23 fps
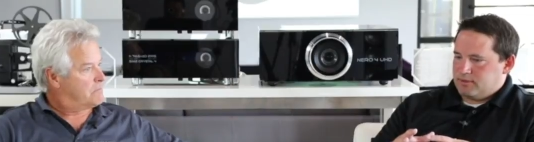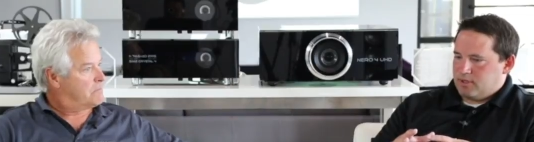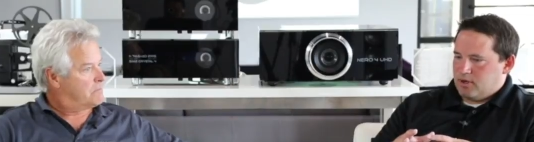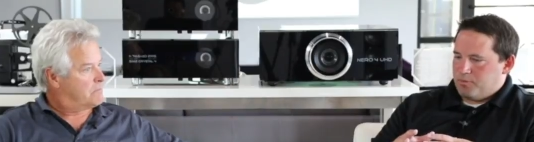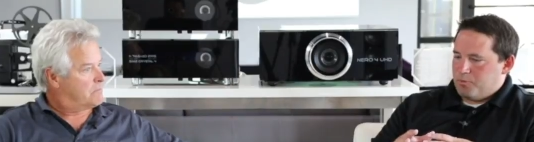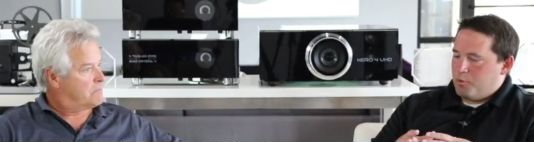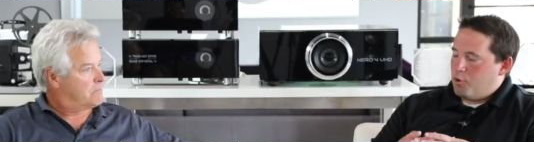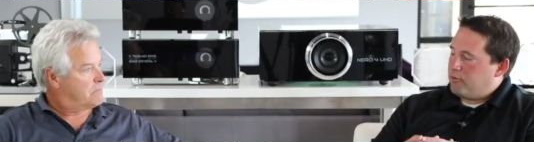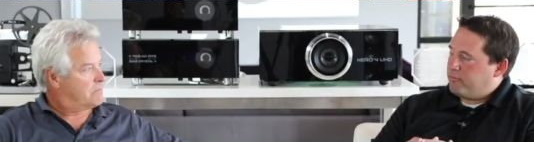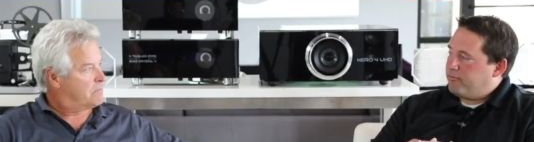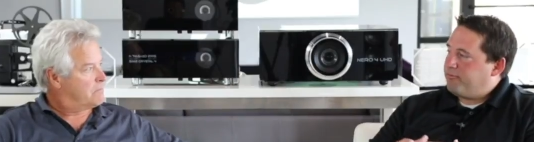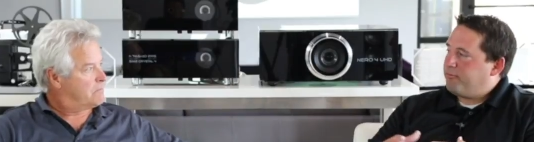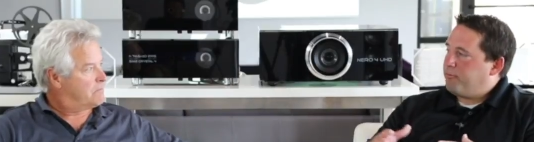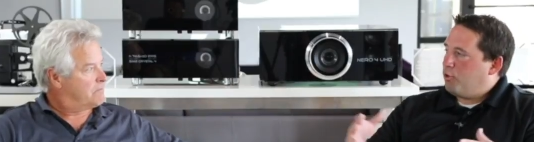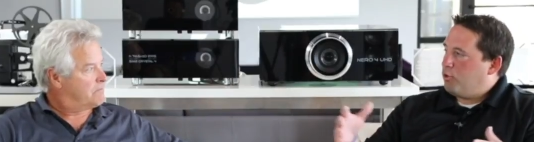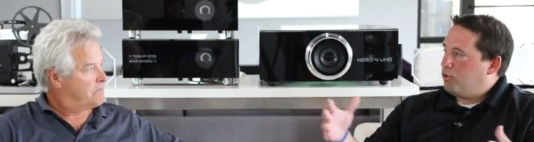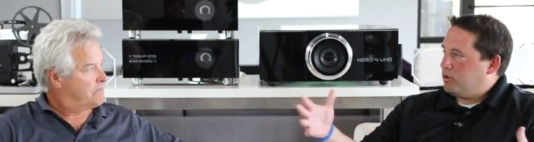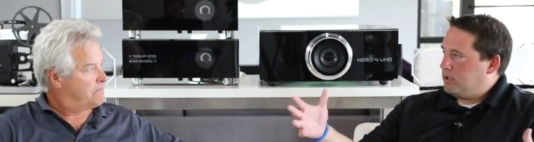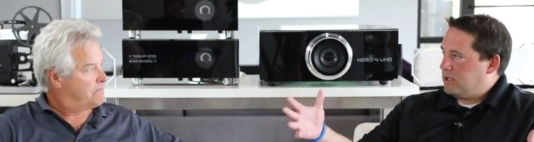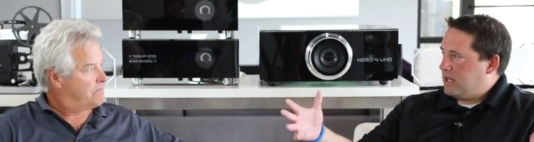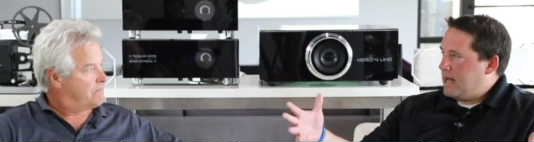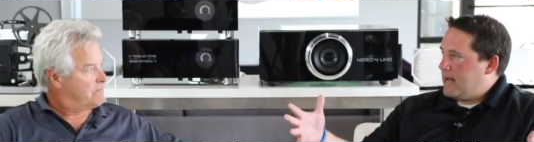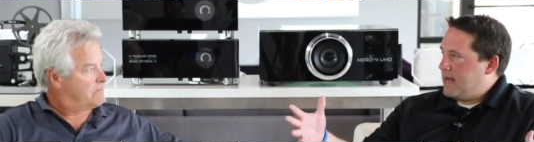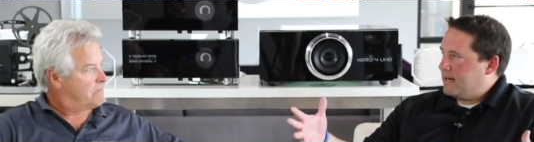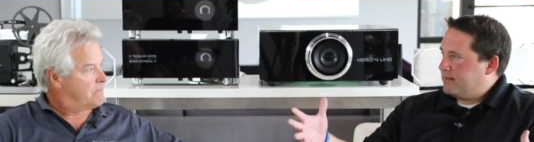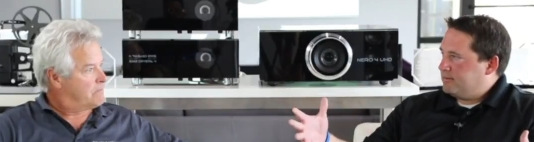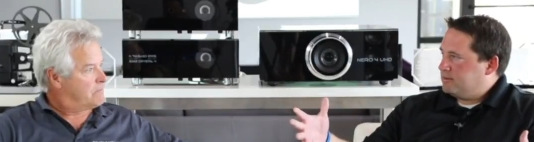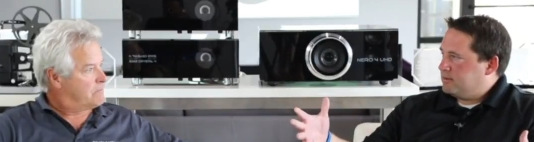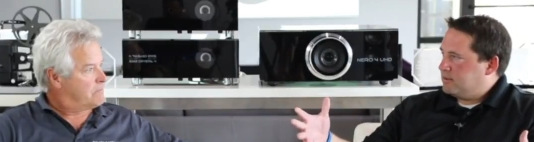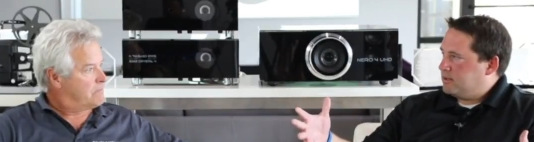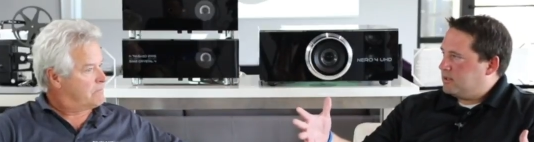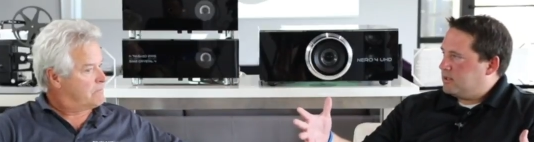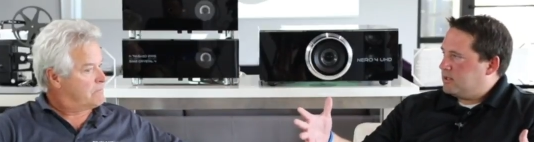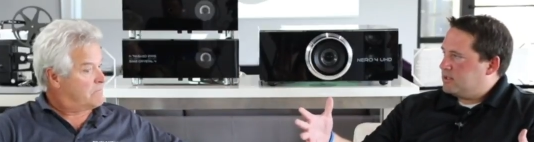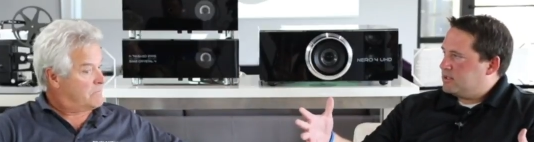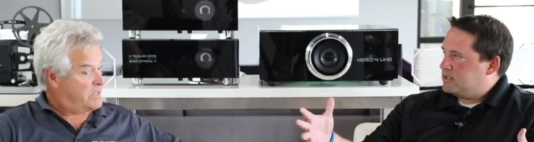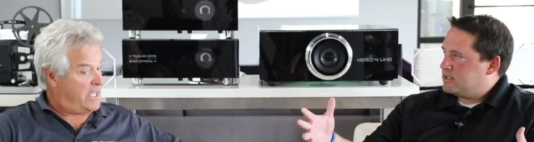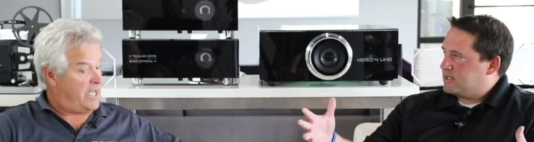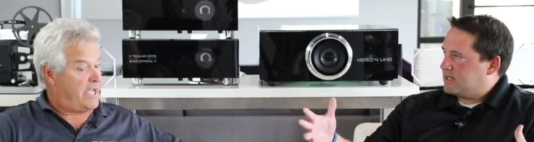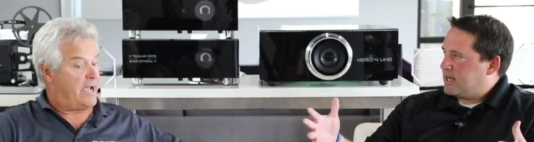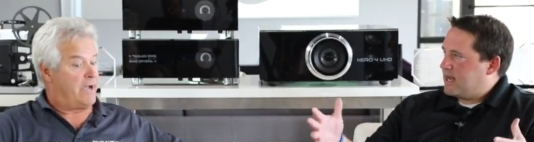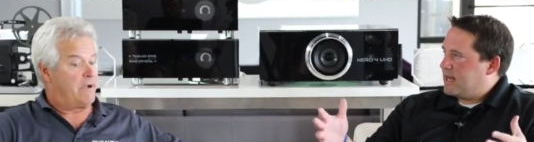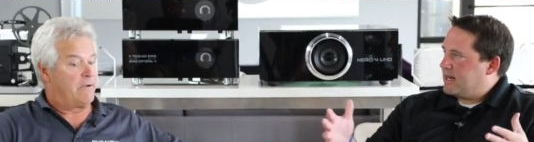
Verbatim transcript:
Speaker 1: a more full line to yeah.